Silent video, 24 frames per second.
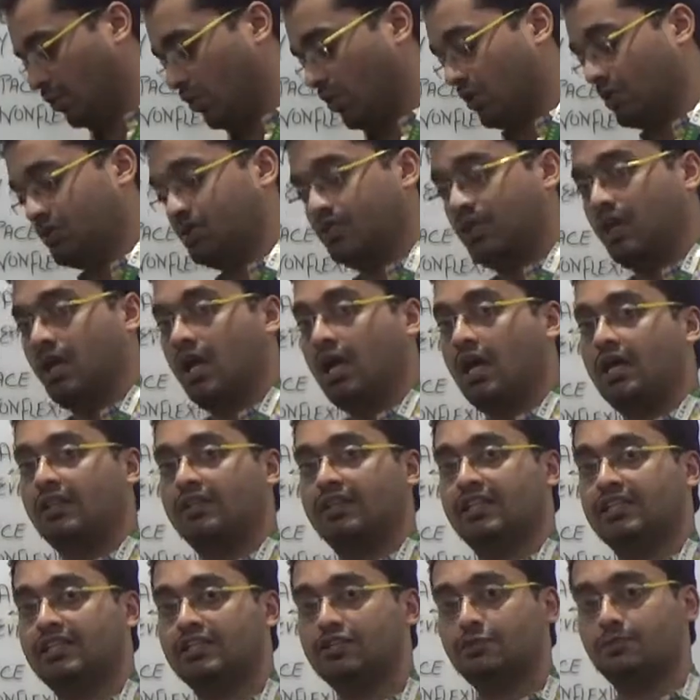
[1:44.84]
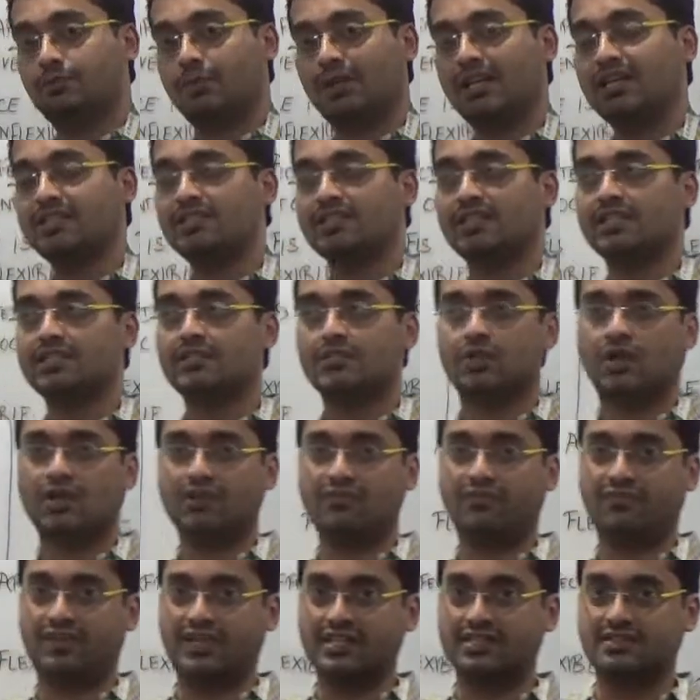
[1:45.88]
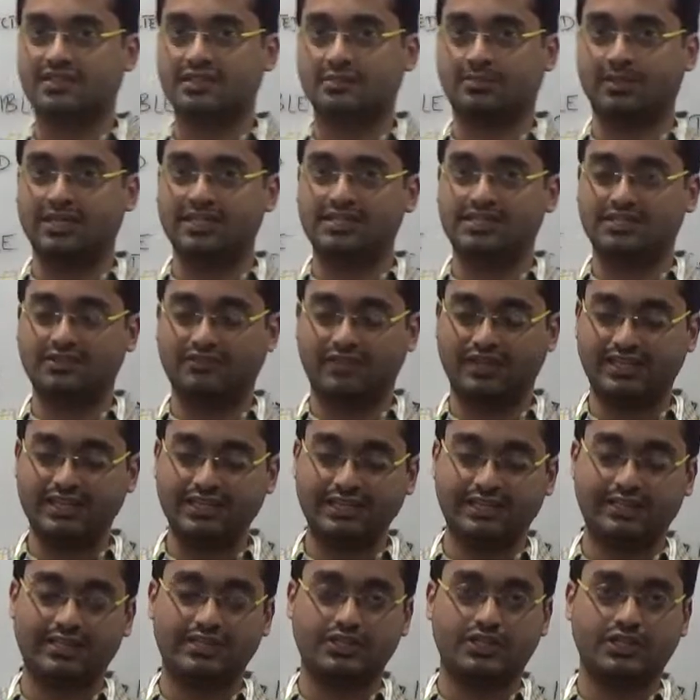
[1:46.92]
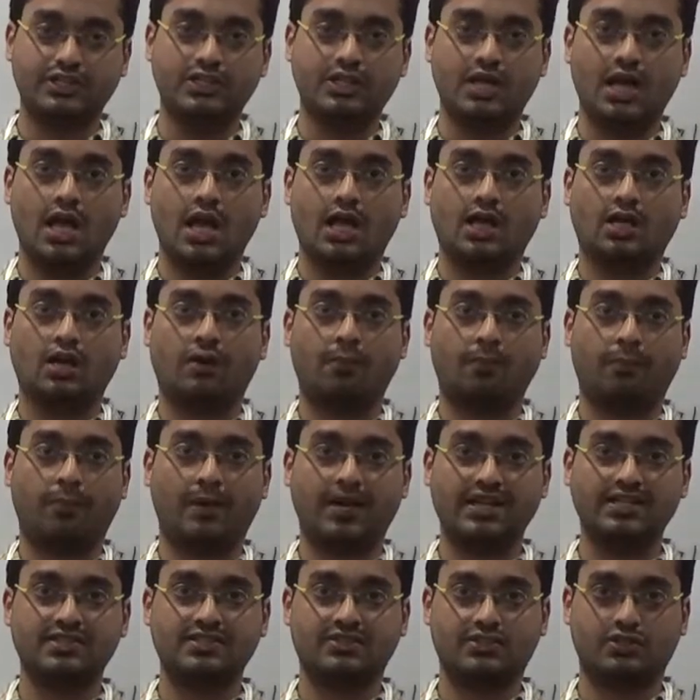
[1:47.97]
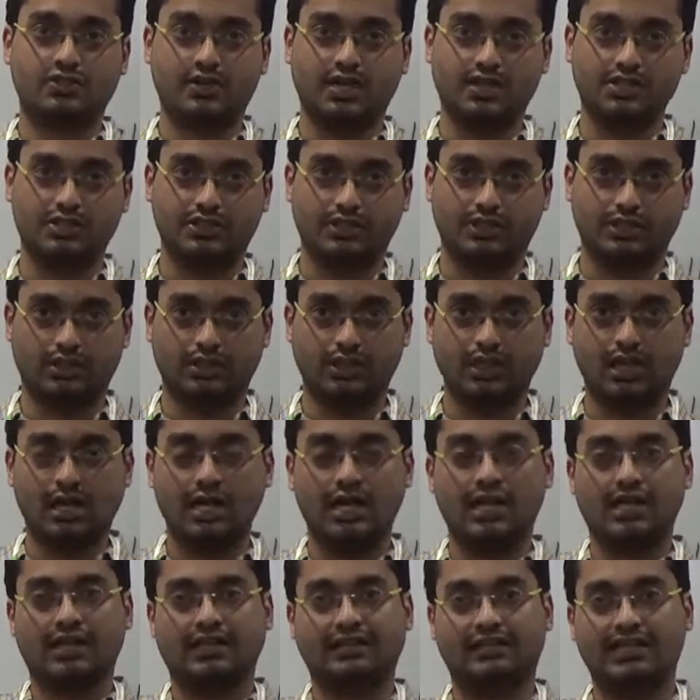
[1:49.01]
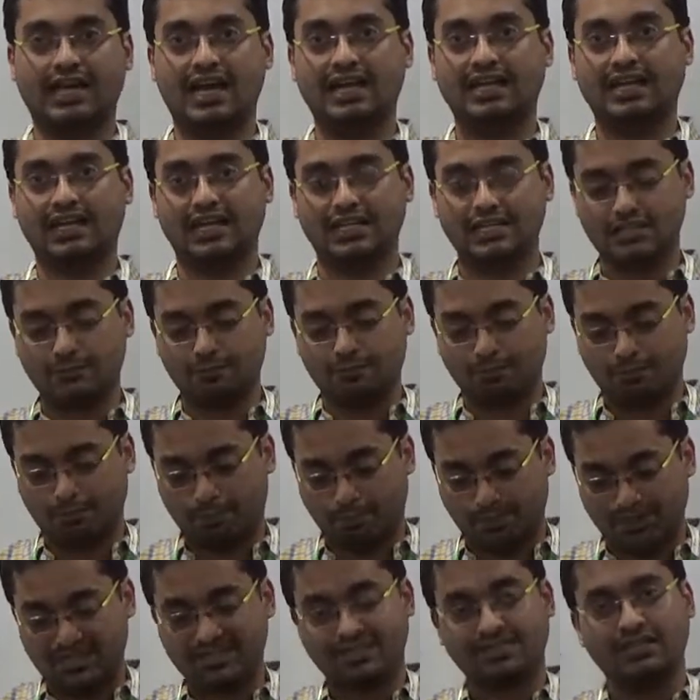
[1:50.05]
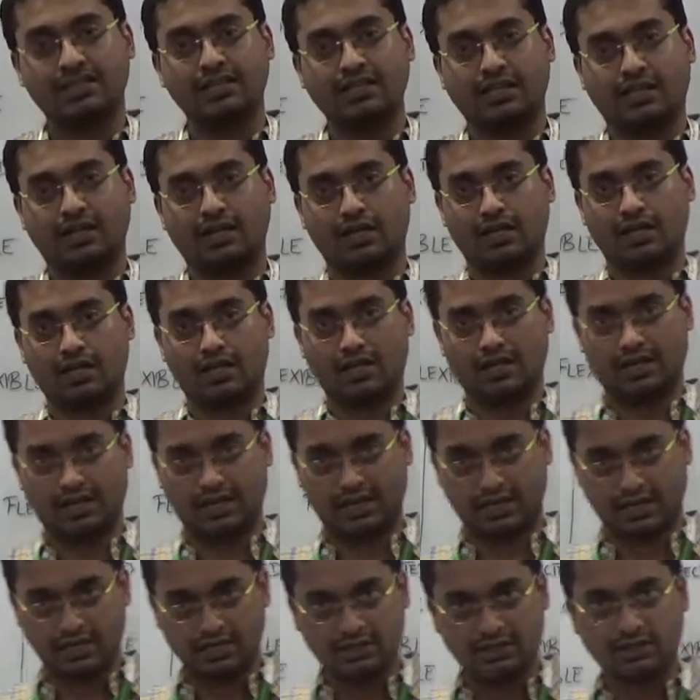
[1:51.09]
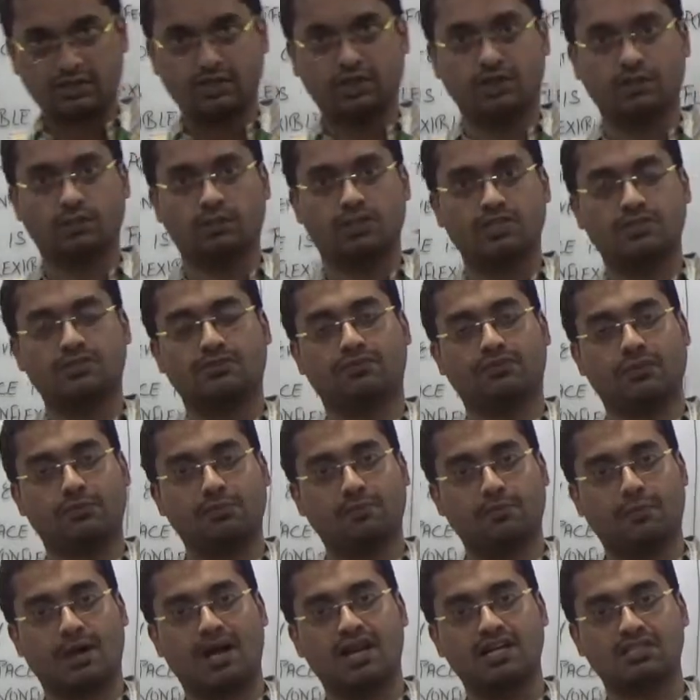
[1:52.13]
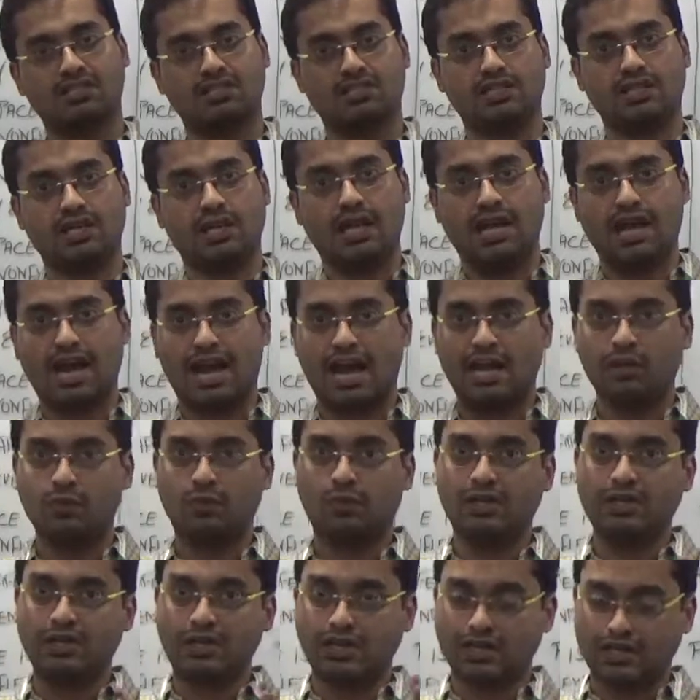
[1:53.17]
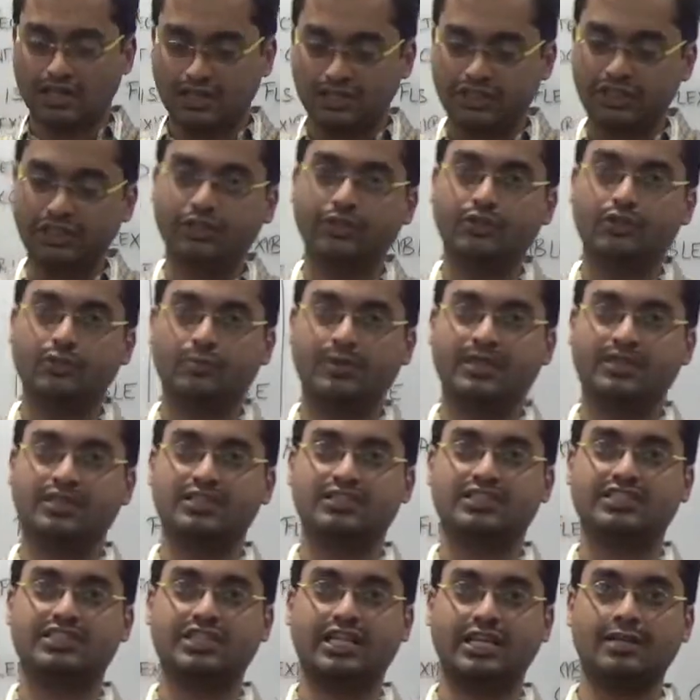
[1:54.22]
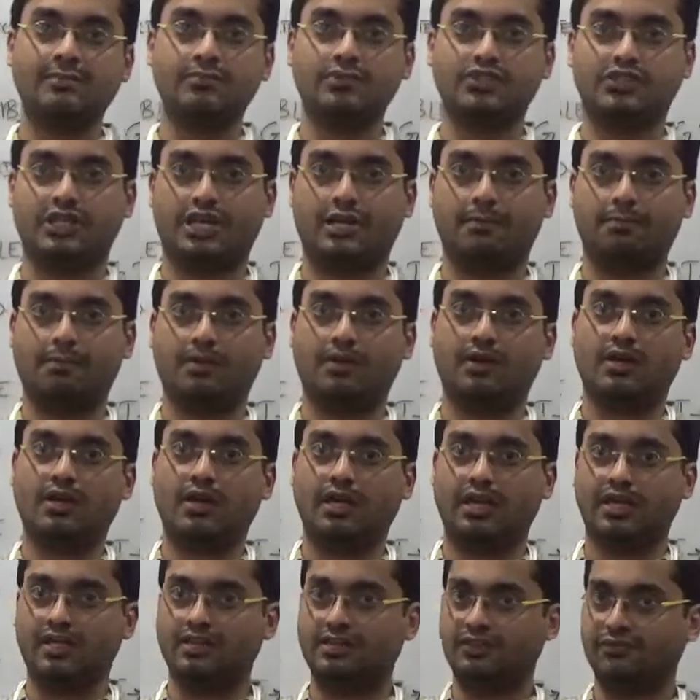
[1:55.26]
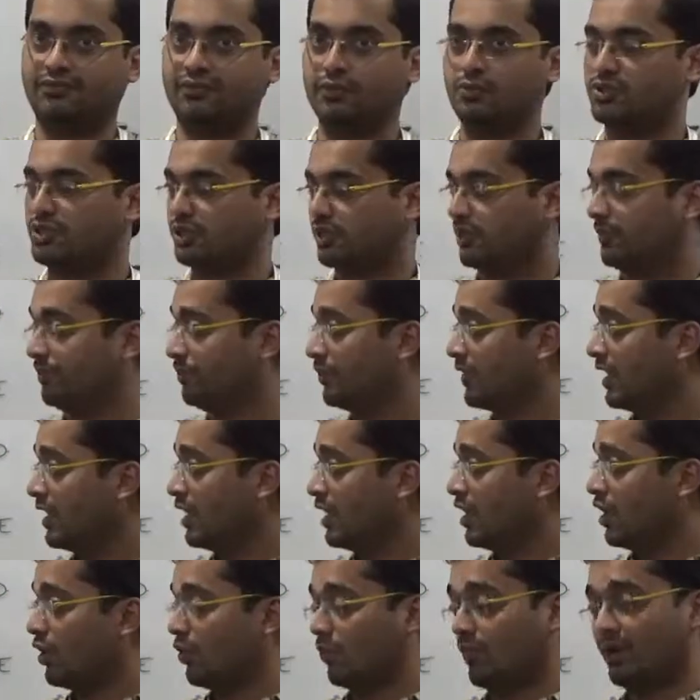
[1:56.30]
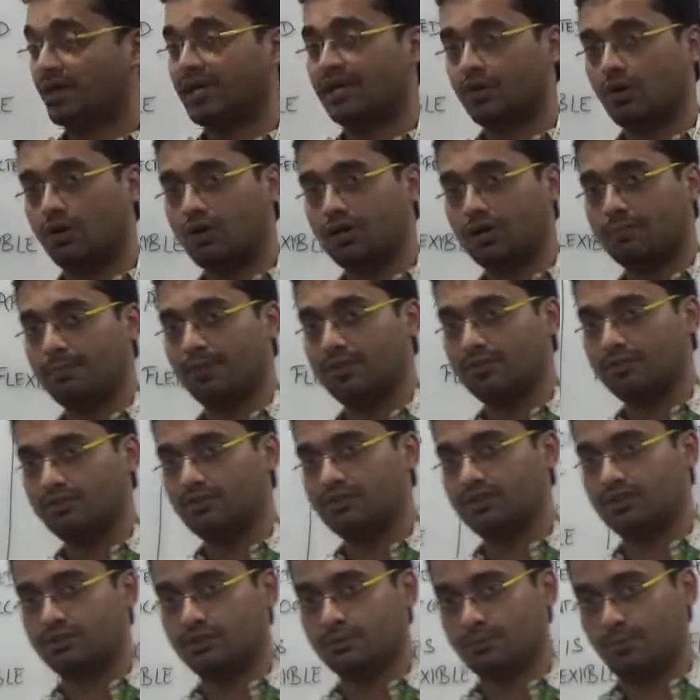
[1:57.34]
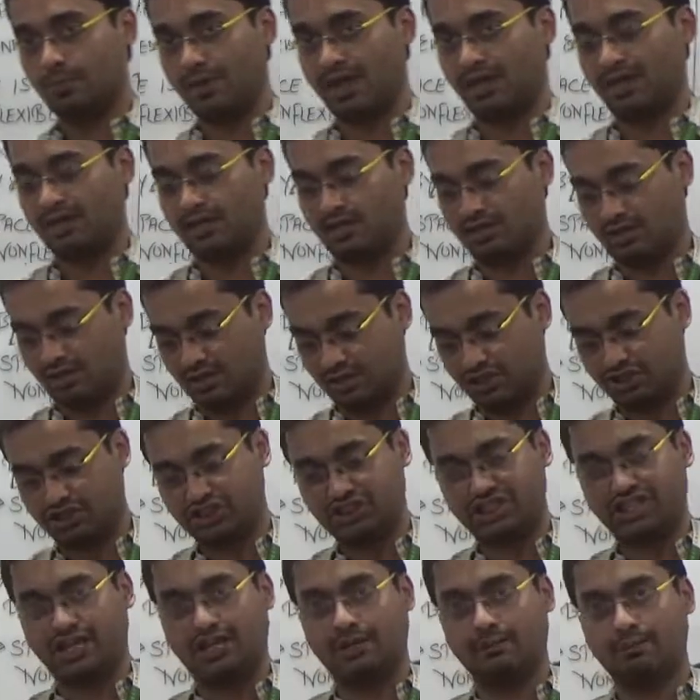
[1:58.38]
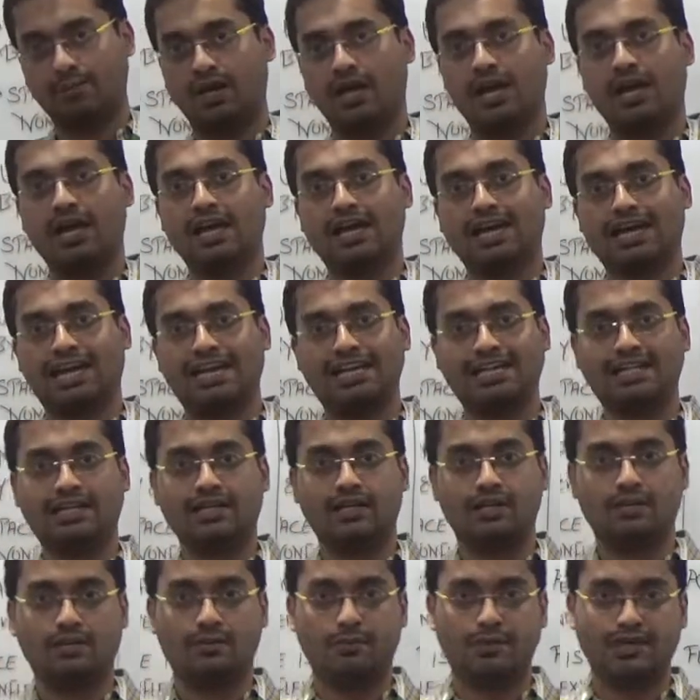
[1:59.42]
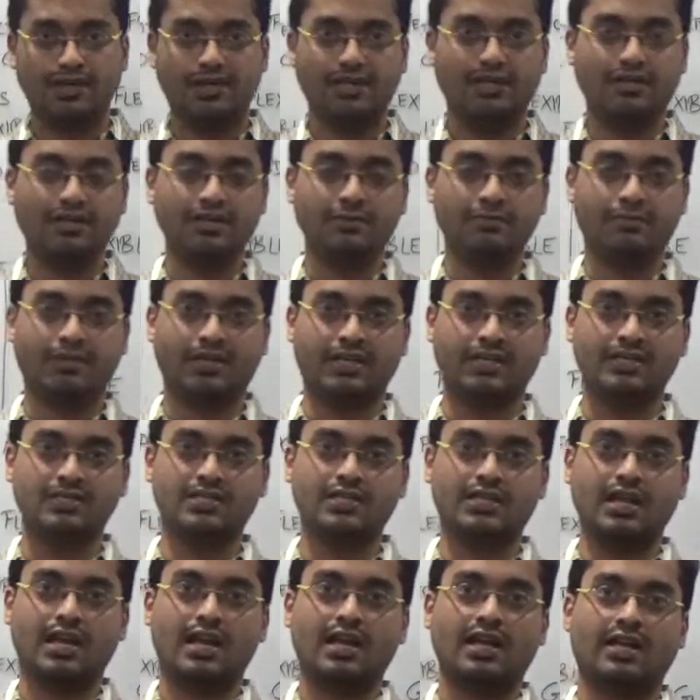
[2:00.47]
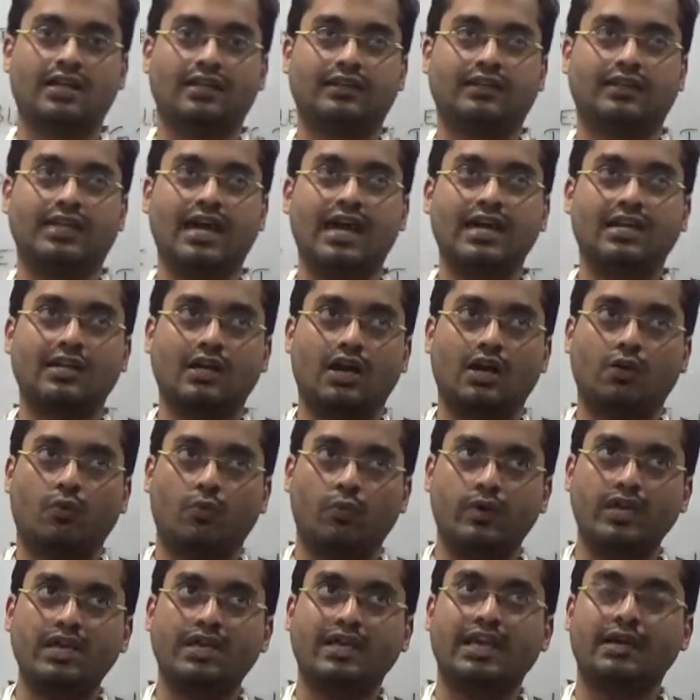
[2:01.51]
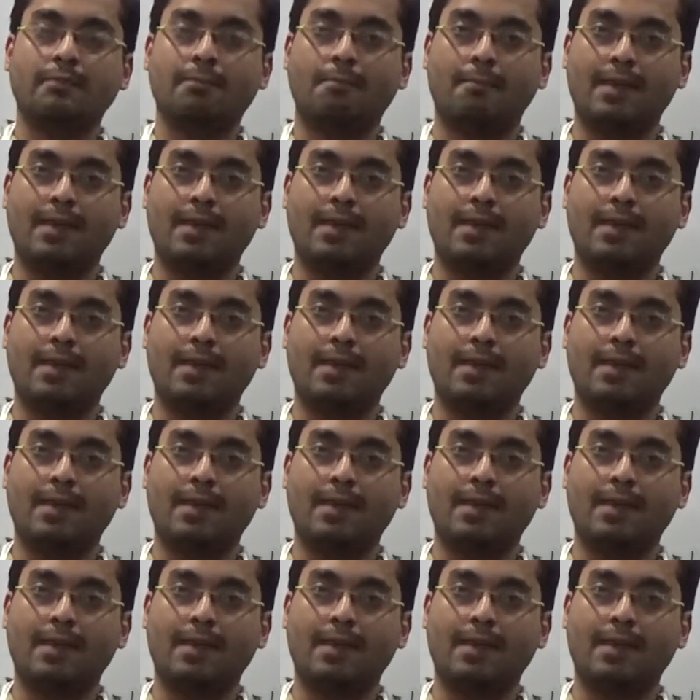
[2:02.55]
was that the space is not flexible. It's a very rigid, complex structure that is present in the universe from past and will continue to be in the same shape in the future. When I talk about shape, it directly means that we can